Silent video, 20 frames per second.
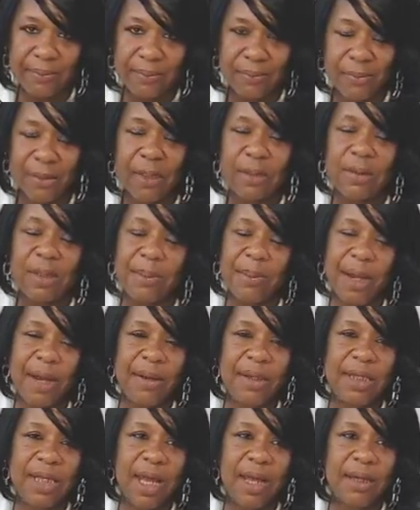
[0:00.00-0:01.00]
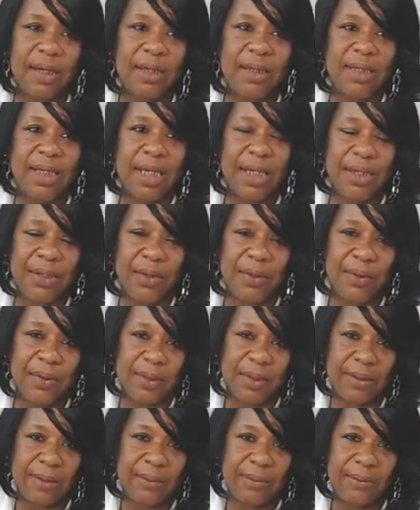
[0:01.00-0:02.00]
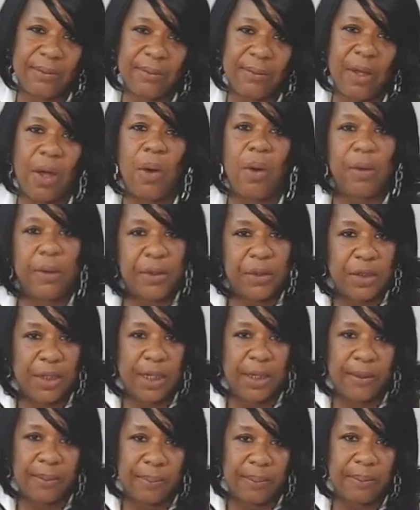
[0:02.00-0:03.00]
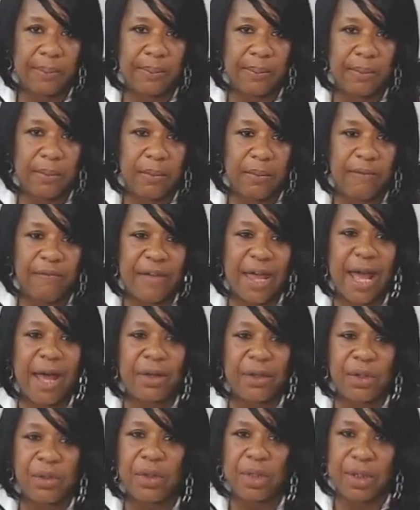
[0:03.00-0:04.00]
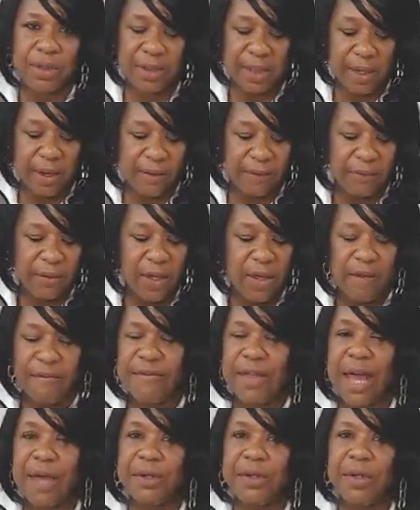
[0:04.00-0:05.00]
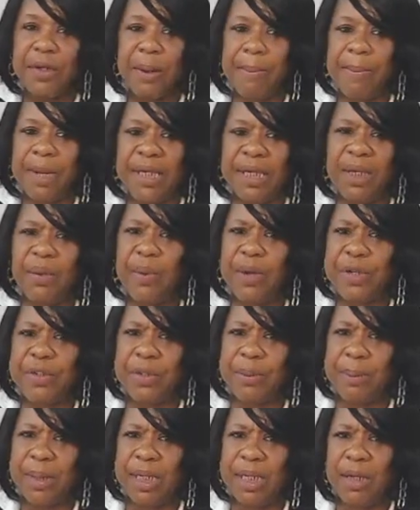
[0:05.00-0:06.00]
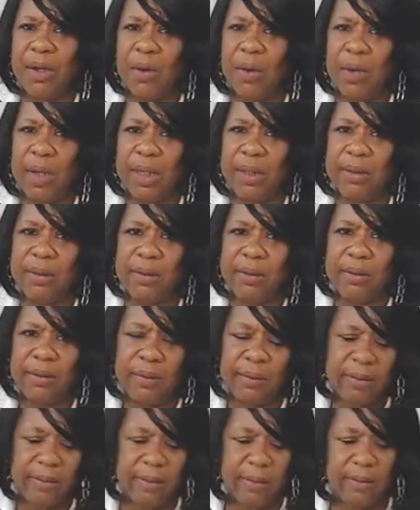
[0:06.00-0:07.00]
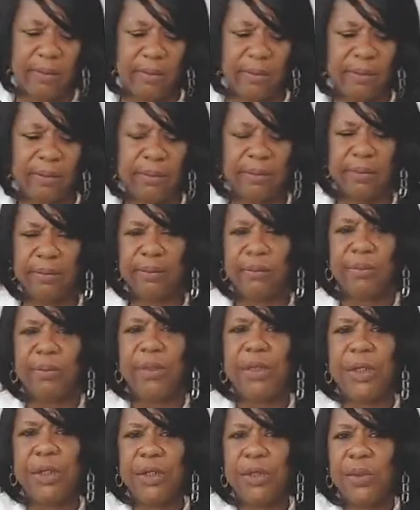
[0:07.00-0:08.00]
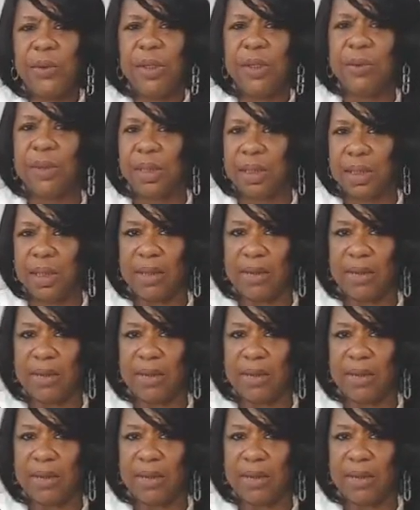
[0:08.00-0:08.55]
The marathon continues. Ownership. Value yourself. Value your money. Where's your money going? What are you doing with it?